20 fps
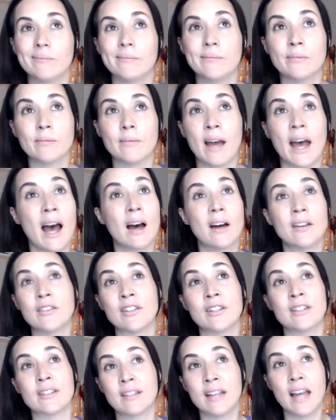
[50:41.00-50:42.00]
how
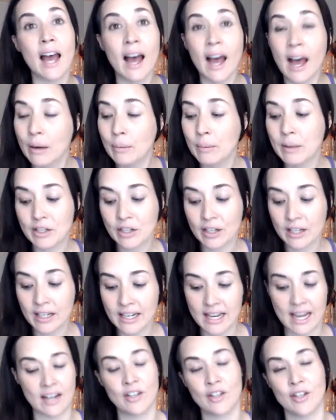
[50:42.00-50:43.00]
just yeah how much
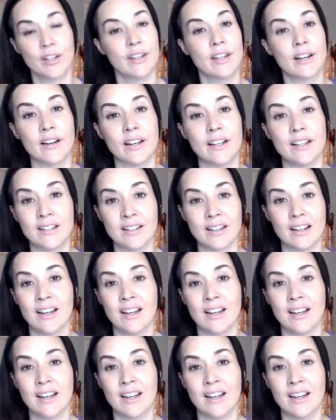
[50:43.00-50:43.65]
connection there is